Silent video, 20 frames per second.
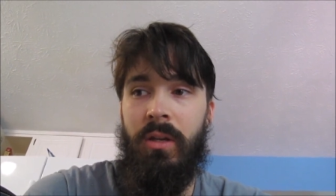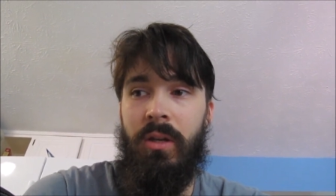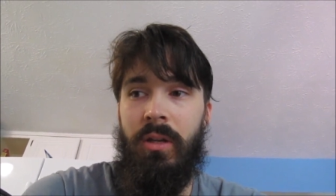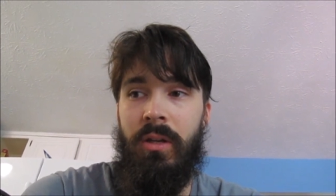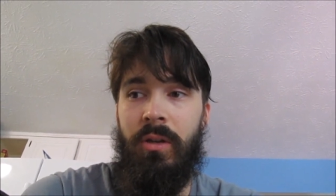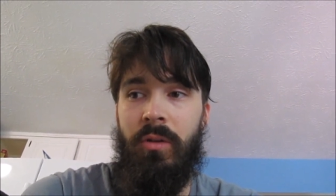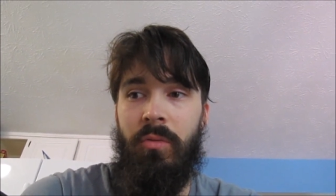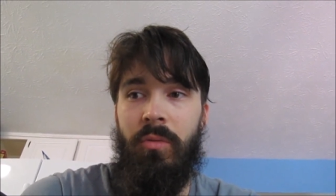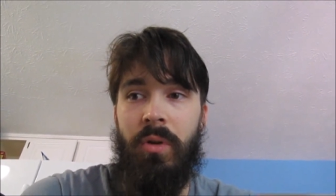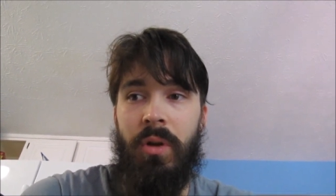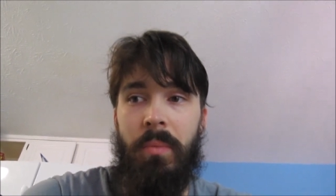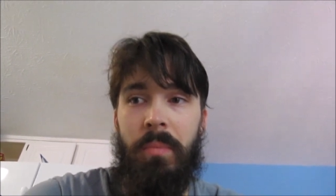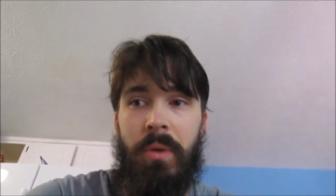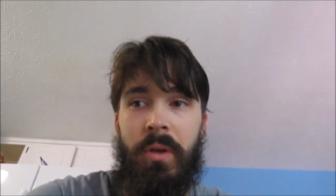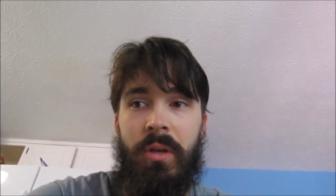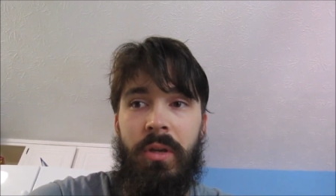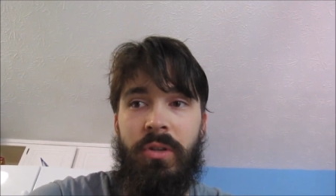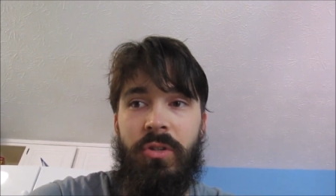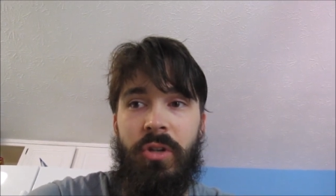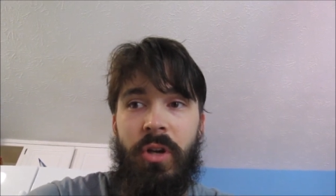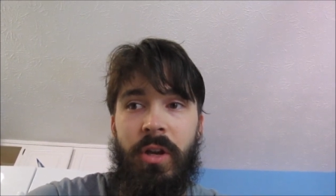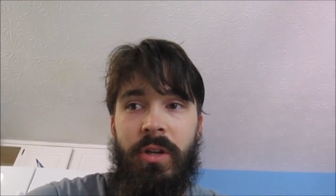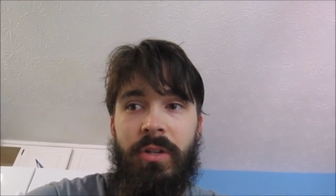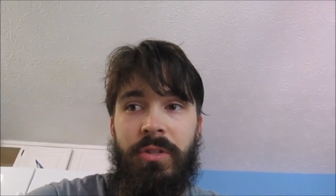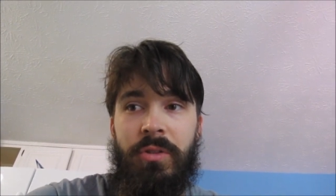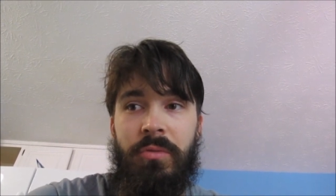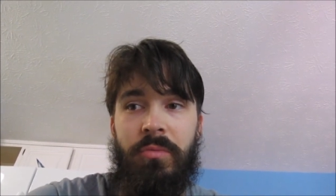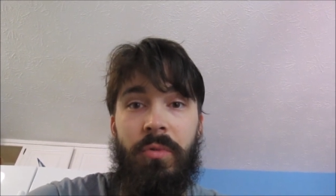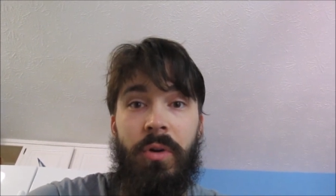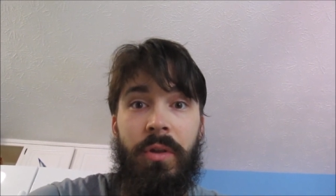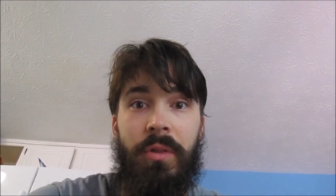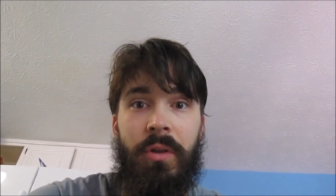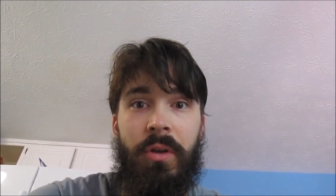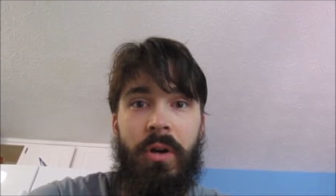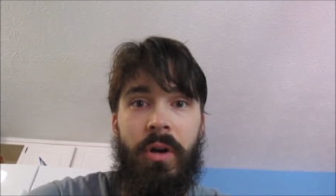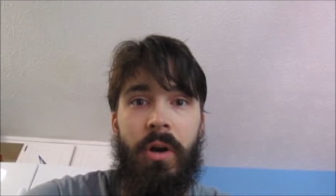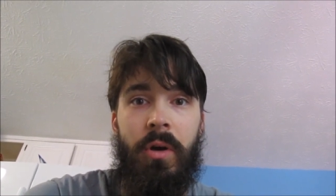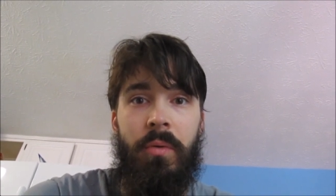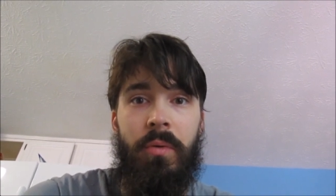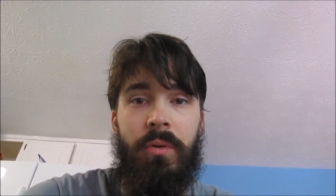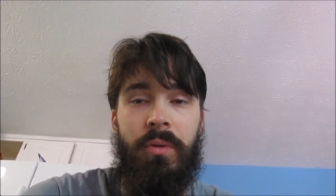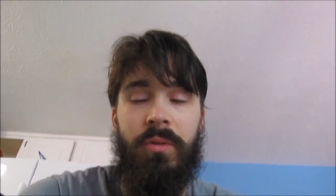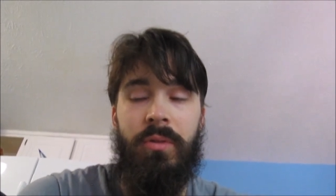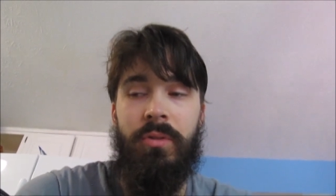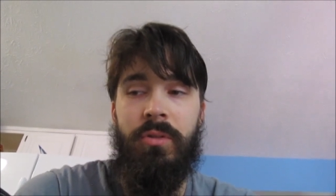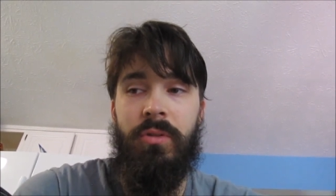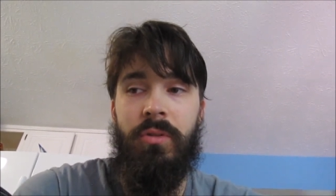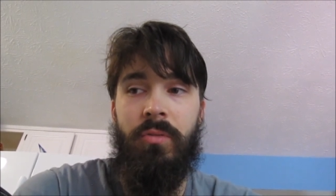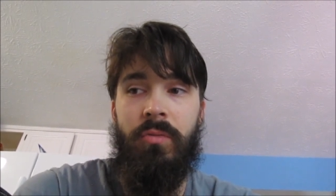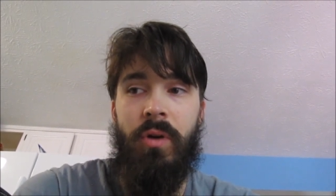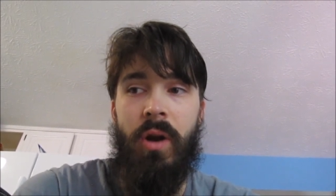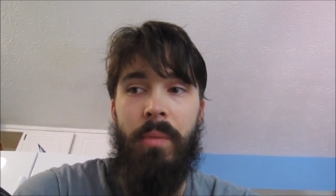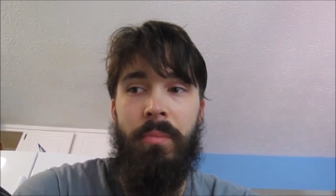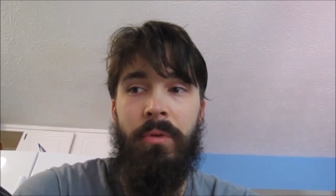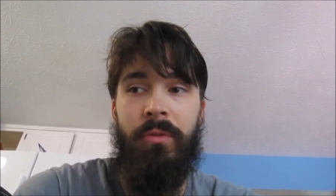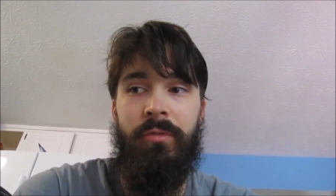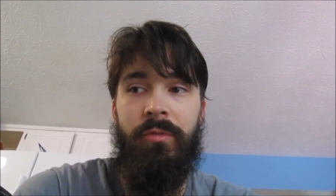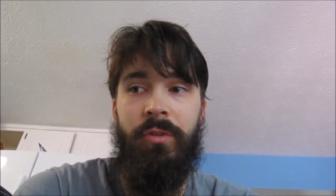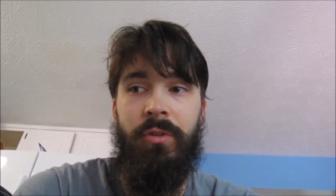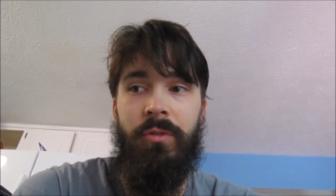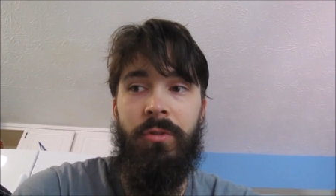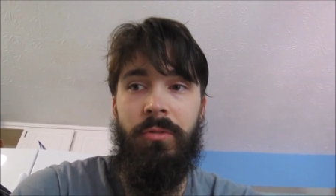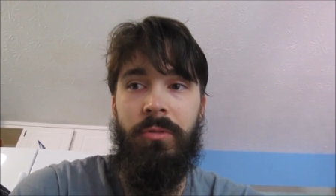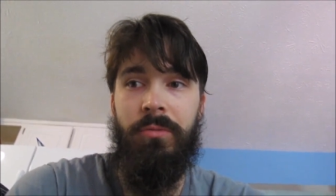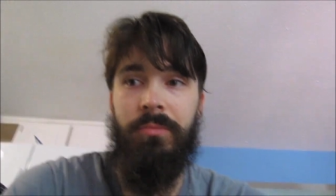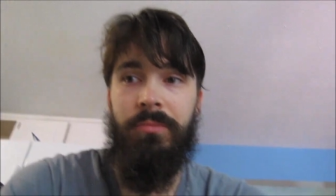I don't want to be trying to run the car with crappy fuel.